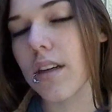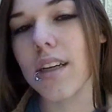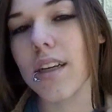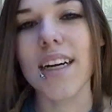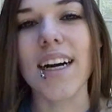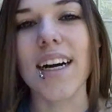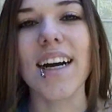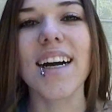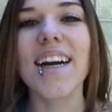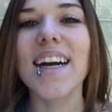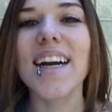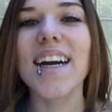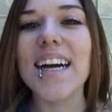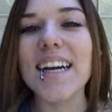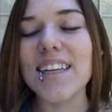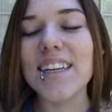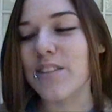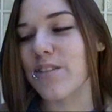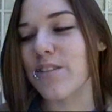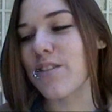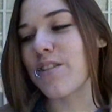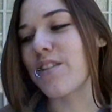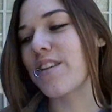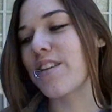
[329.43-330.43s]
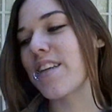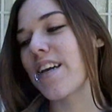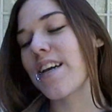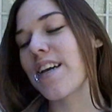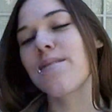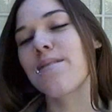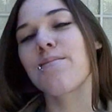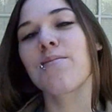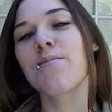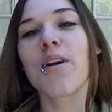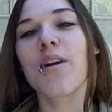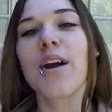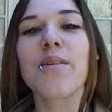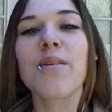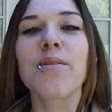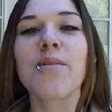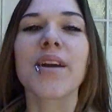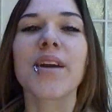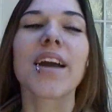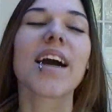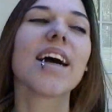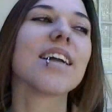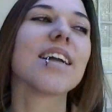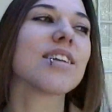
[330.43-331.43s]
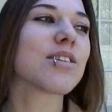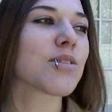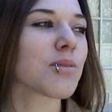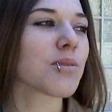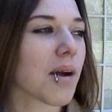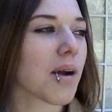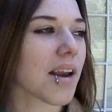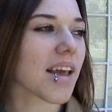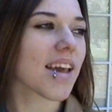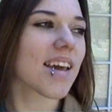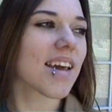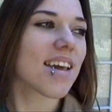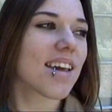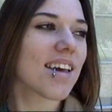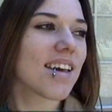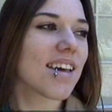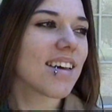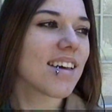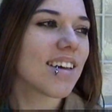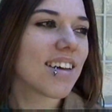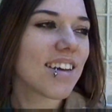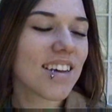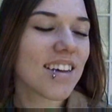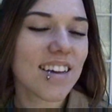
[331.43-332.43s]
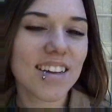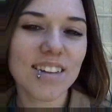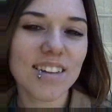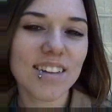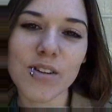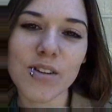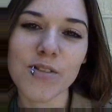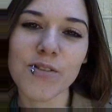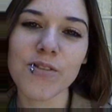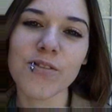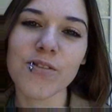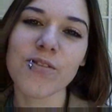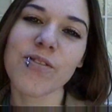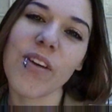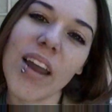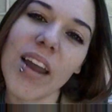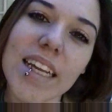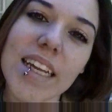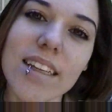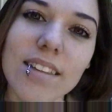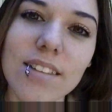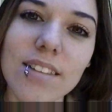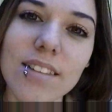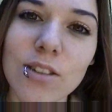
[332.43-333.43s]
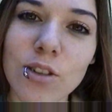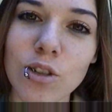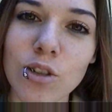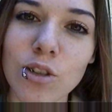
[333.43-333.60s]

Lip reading: Haha, you're damn right we got 20. In your face,